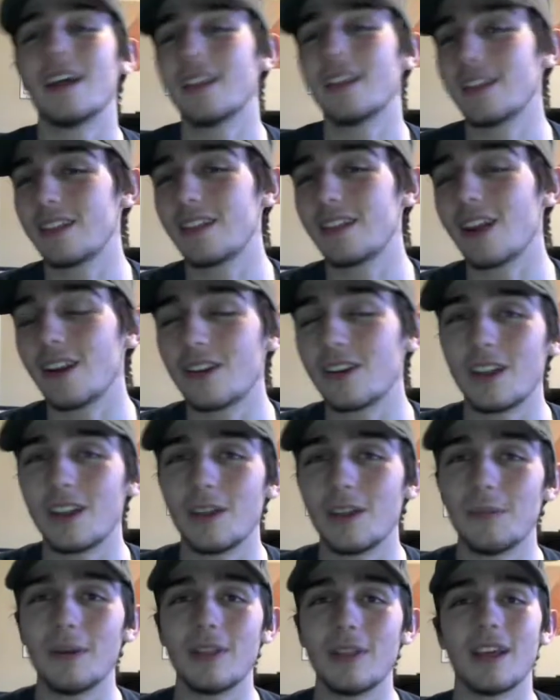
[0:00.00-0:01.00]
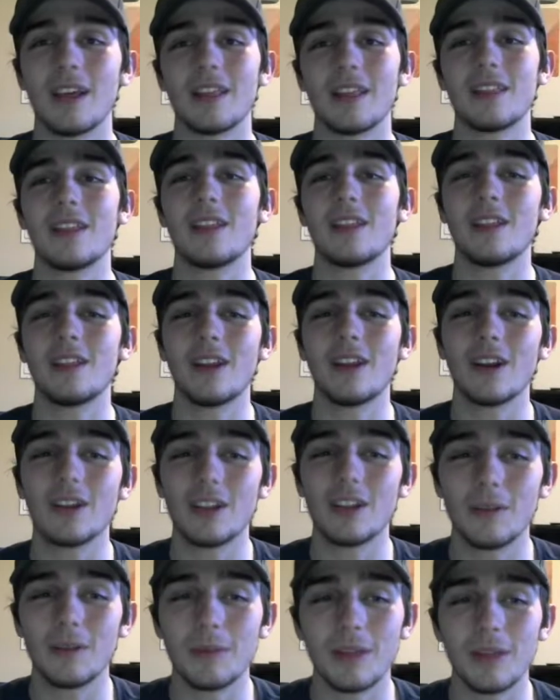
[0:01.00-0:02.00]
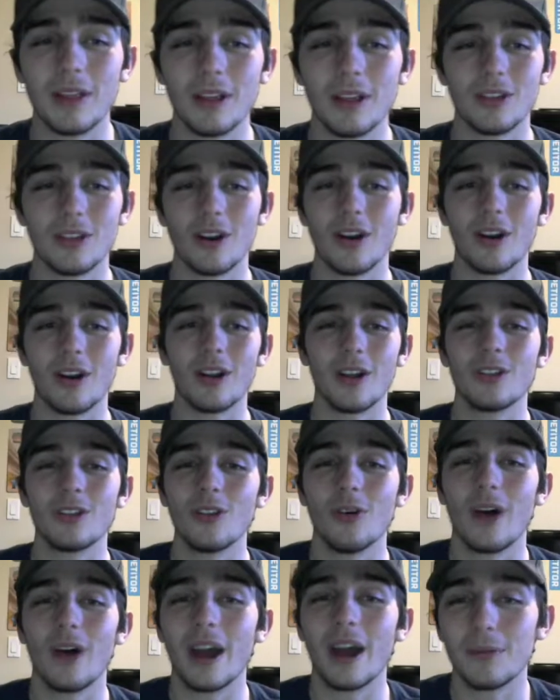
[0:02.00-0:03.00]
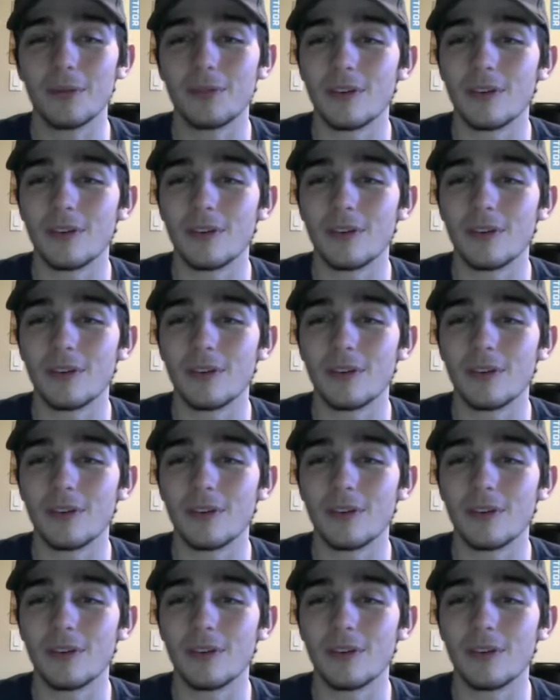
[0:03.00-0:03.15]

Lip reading: guaranteed to be this. This is guaranteed to be this. There is no item for